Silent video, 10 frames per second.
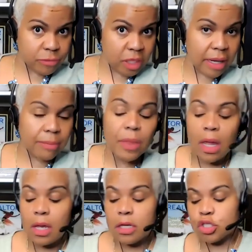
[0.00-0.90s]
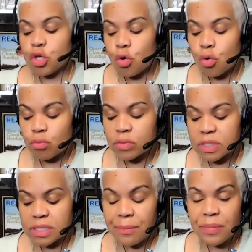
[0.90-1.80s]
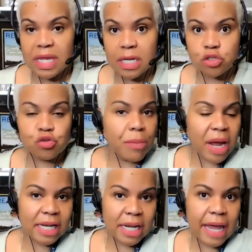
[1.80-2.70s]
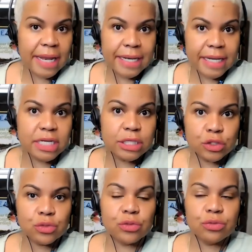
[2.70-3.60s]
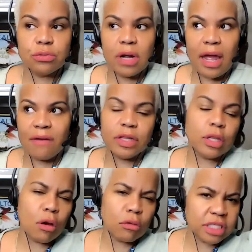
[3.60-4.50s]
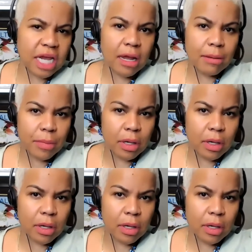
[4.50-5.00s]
Okay. Mm-hmm. So some things you might not need to have a long time,